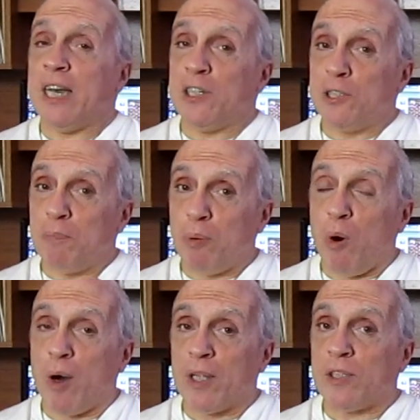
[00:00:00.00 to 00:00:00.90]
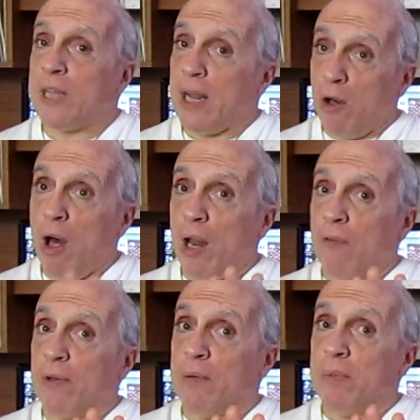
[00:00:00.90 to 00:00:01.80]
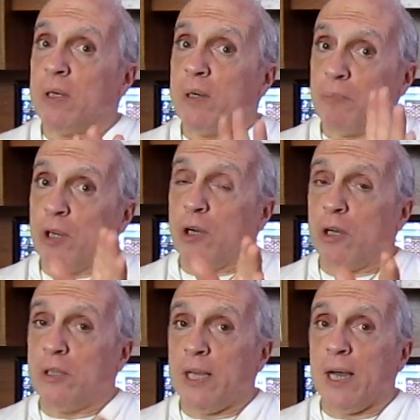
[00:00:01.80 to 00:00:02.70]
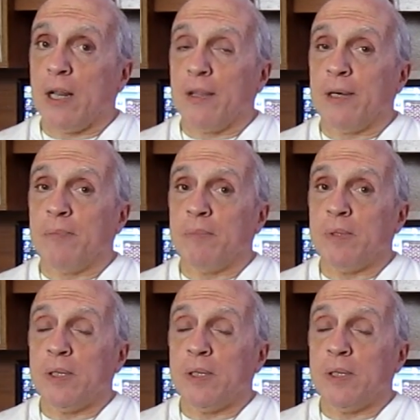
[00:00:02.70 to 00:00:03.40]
his supporters, not all of them, but a good deal of them,